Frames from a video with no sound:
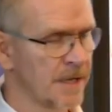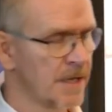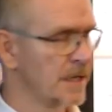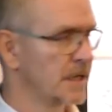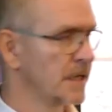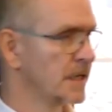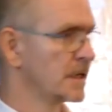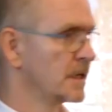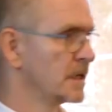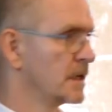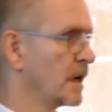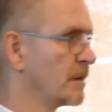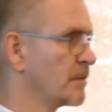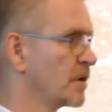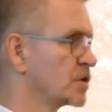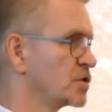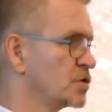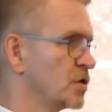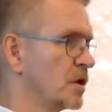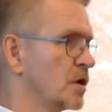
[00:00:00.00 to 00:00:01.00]
I'm
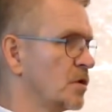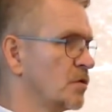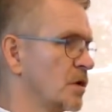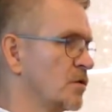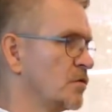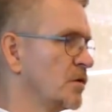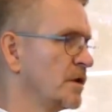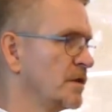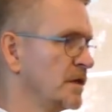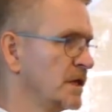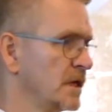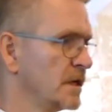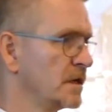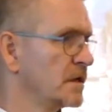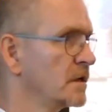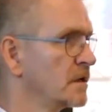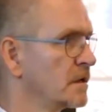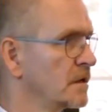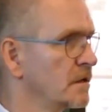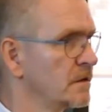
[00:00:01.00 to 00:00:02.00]
not sure how you want to run the
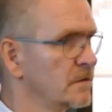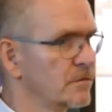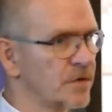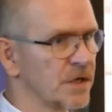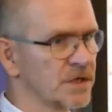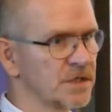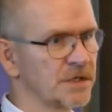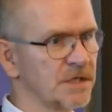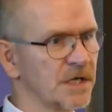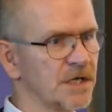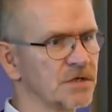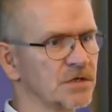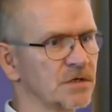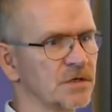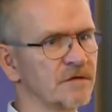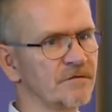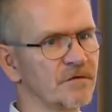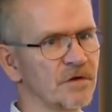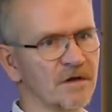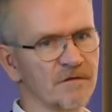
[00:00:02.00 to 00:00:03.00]
presentation.
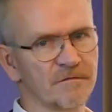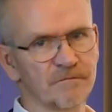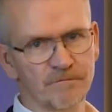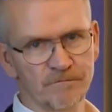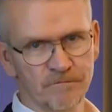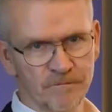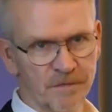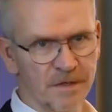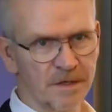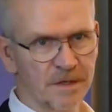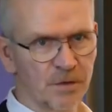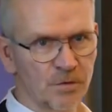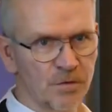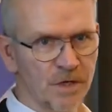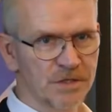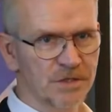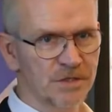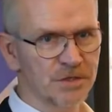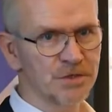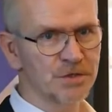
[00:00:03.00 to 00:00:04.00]
If you have
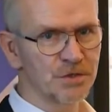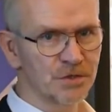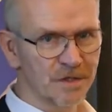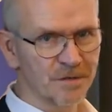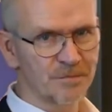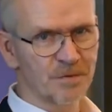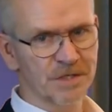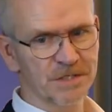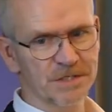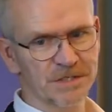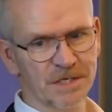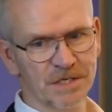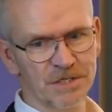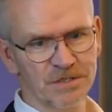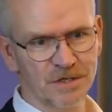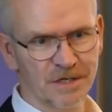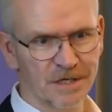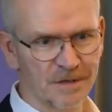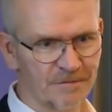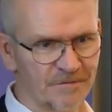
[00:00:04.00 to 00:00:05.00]
questions during the
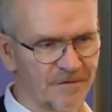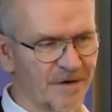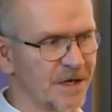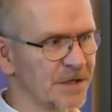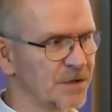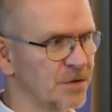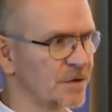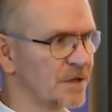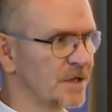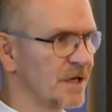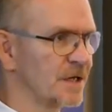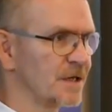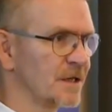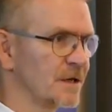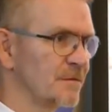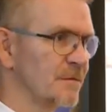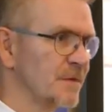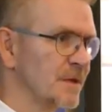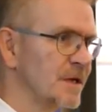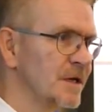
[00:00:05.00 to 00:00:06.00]
presentation, I'm fine to take
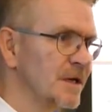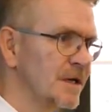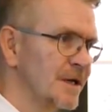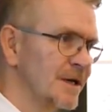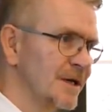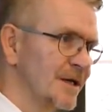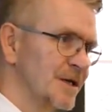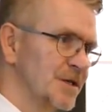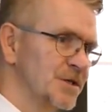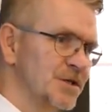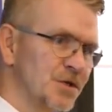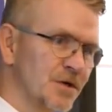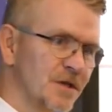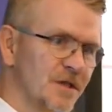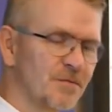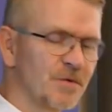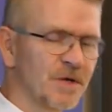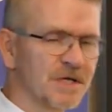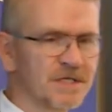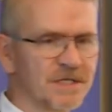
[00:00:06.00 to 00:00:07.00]
them during the
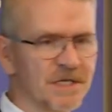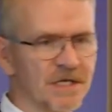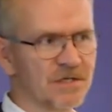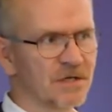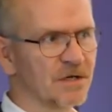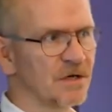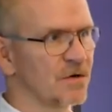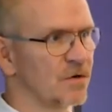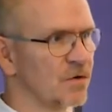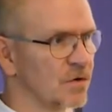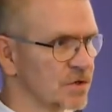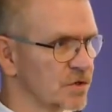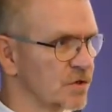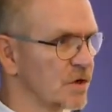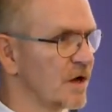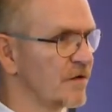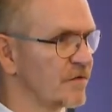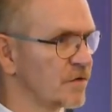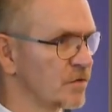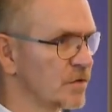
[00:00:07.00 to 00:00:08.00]
presentation and also
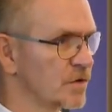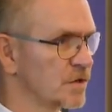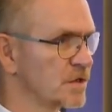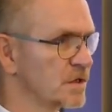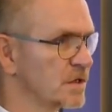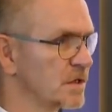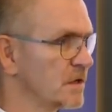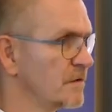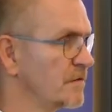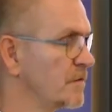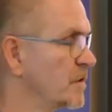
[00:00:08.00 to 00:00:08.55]
afterwards if